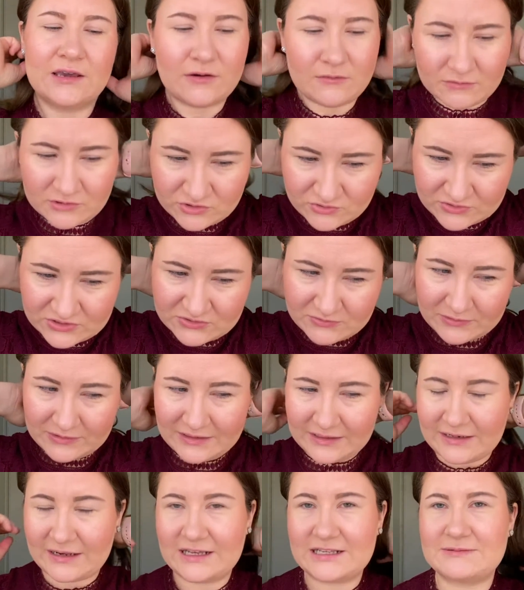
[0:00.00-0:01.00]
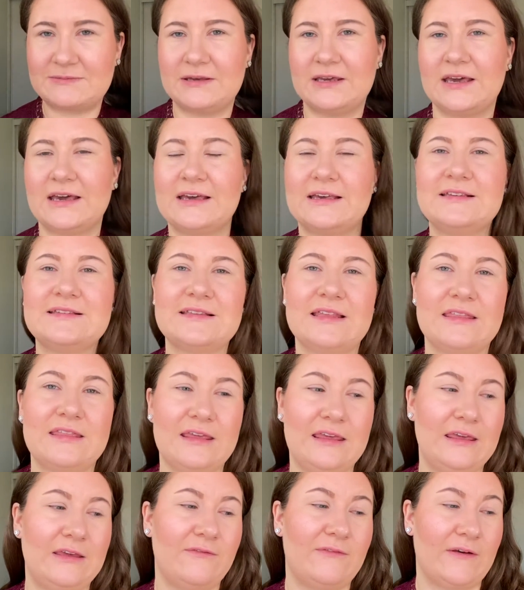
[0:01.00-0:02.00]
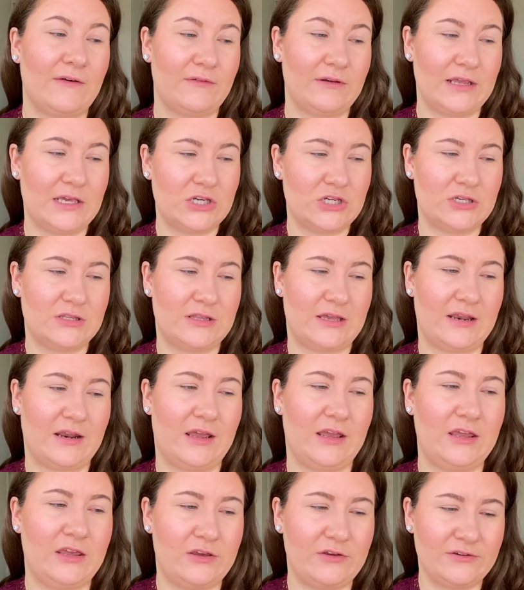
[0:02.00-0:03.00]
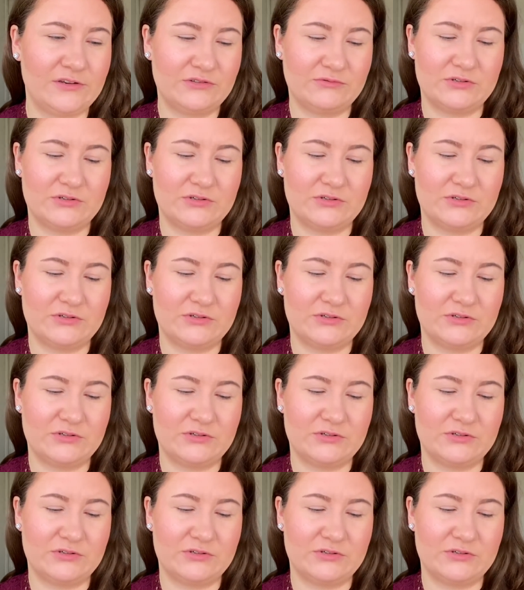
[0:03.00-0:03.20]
which was really nice because the foundation that I used,